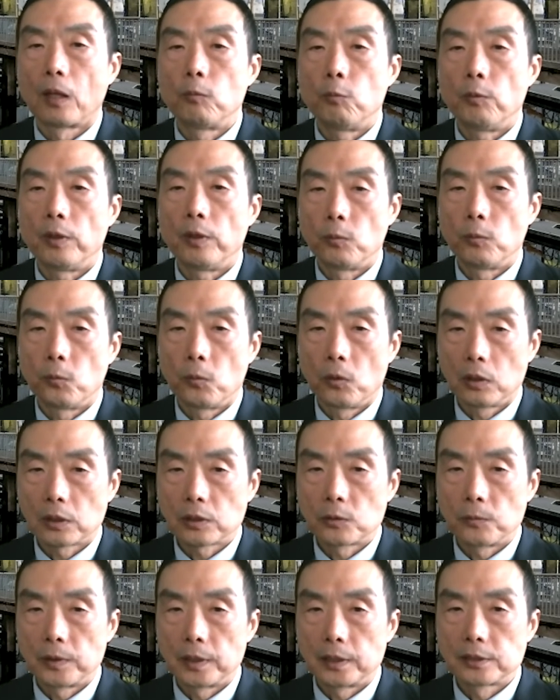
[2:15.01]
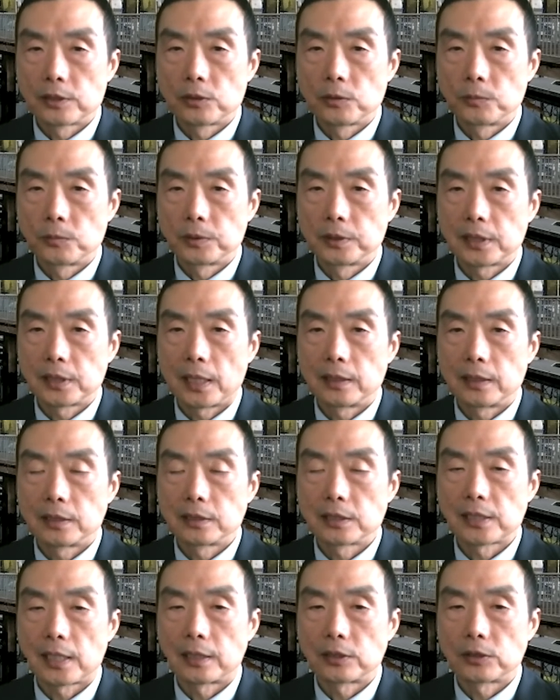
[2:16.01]
We worked with Superintendent
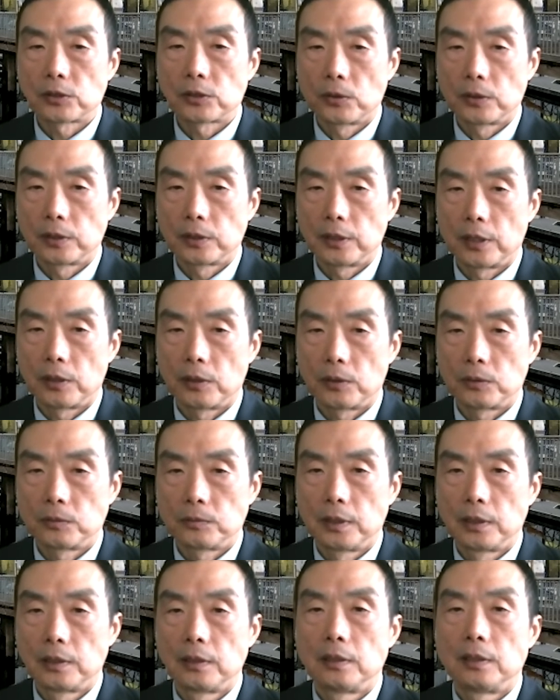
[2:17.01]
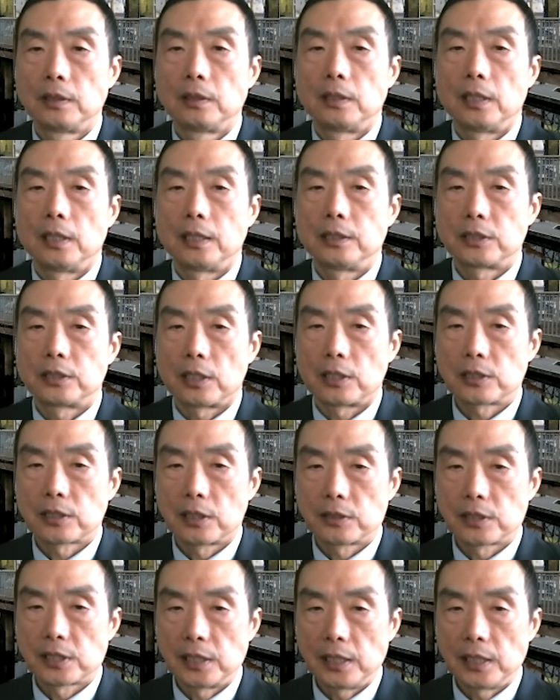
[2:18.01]
Santorno and Josh
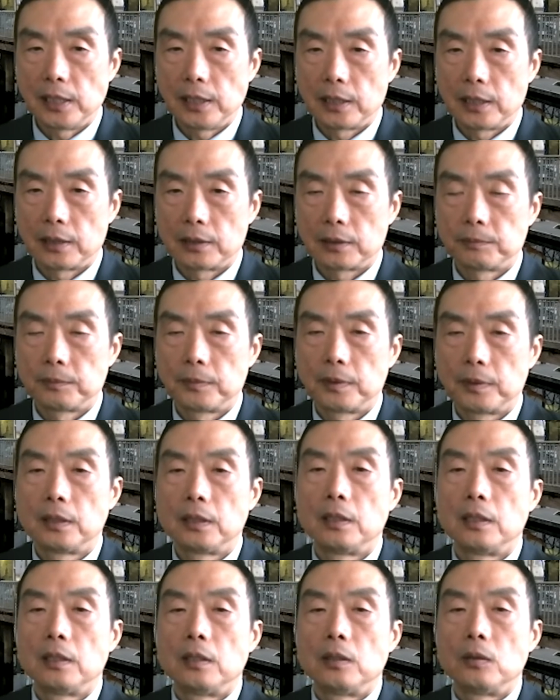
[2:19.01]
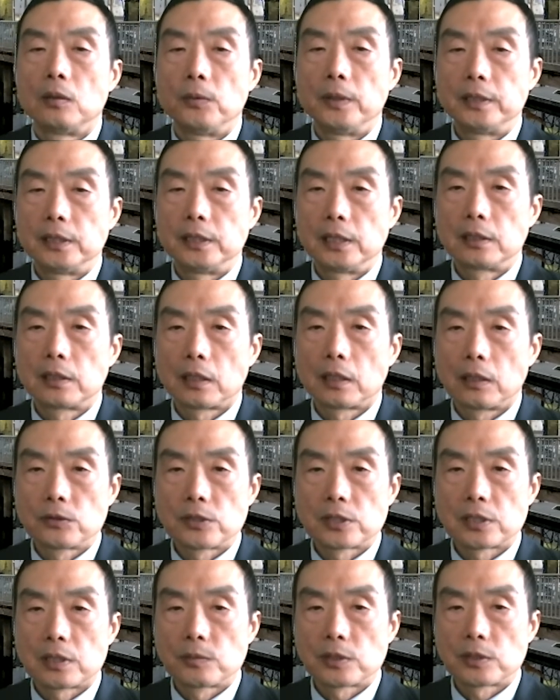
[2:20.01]
Garcia. We did
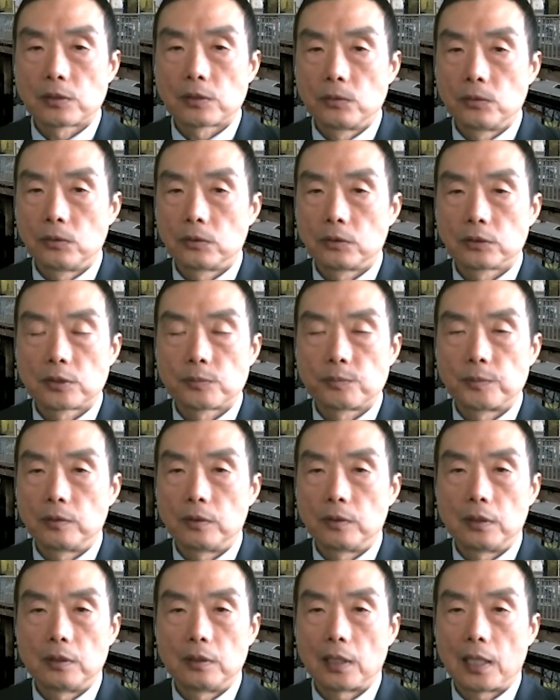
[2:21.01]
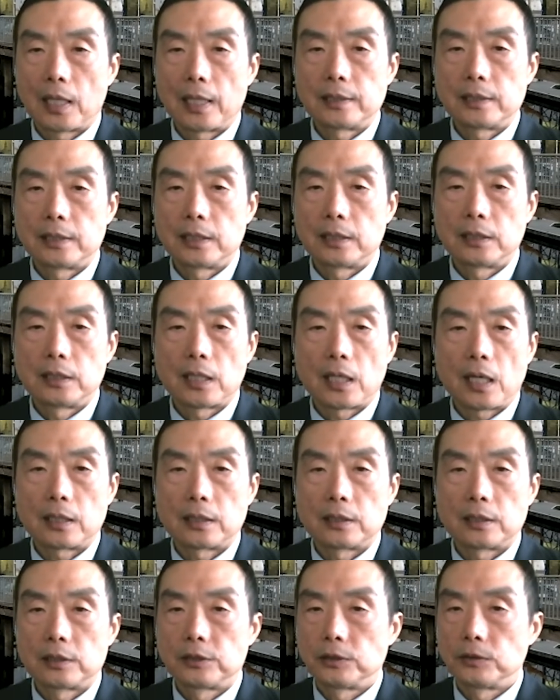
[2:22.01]
close some schools, but I did not
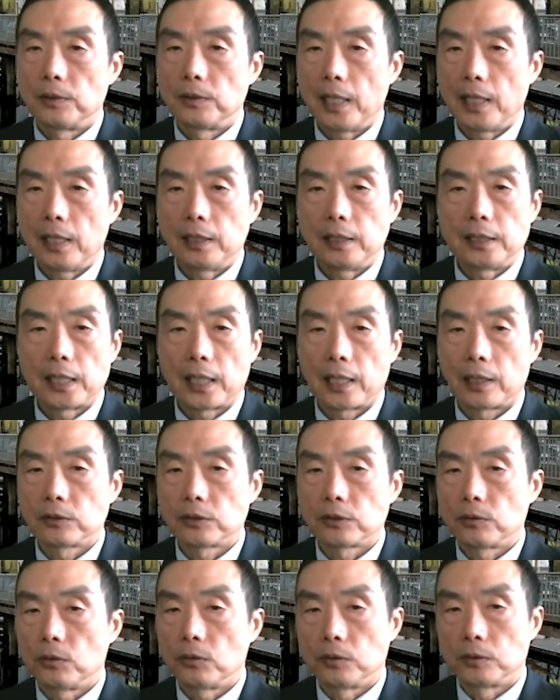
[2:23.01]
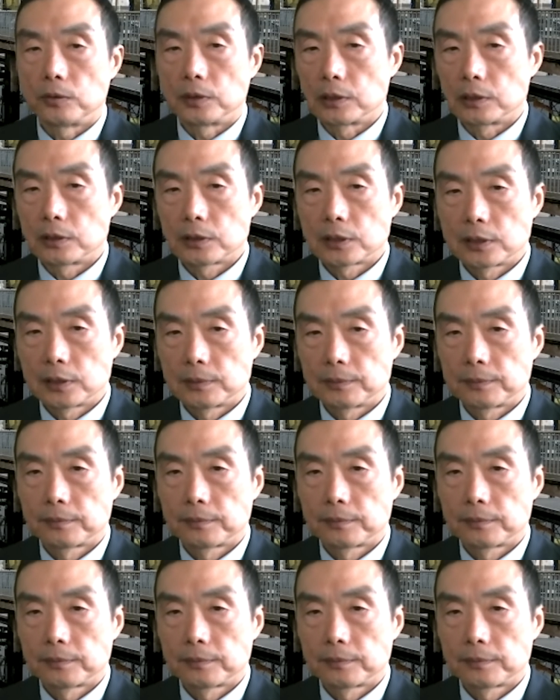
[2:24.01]
do any health orders